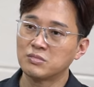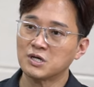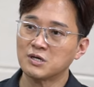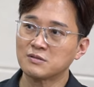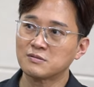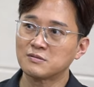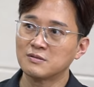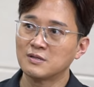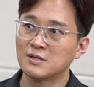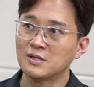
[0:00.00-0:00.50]

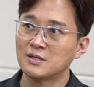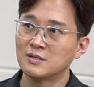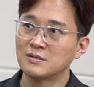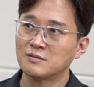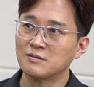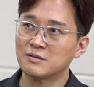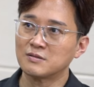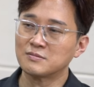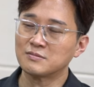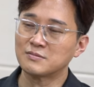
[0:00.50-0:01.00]
But
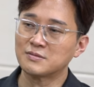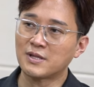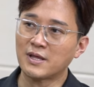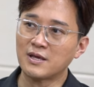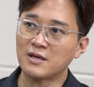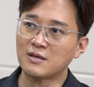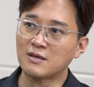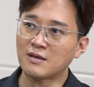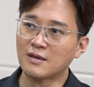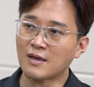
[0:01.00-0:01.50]

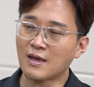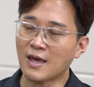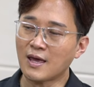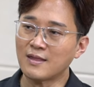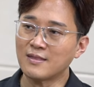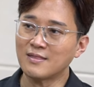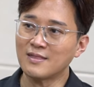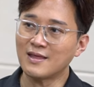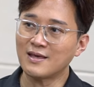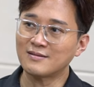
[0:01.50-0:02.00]
they
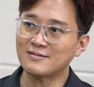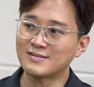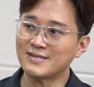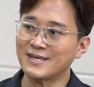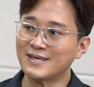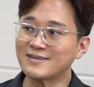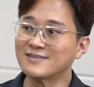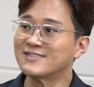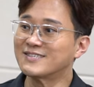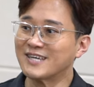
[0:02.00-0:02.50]
cannot
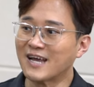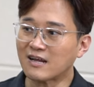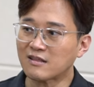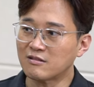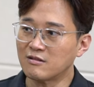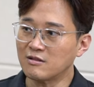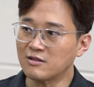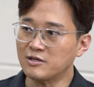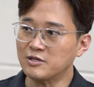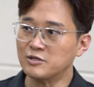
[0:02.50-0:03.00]
see
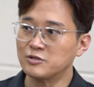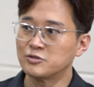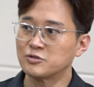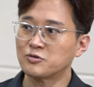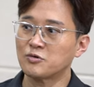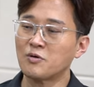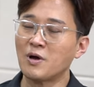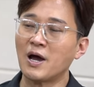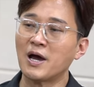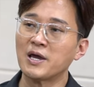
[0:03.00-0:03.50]
exactly.
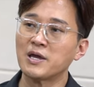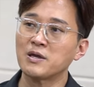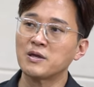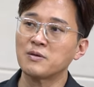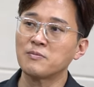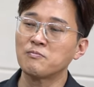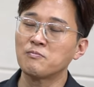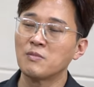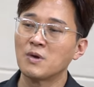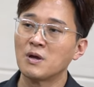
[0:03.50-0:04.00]
So I'm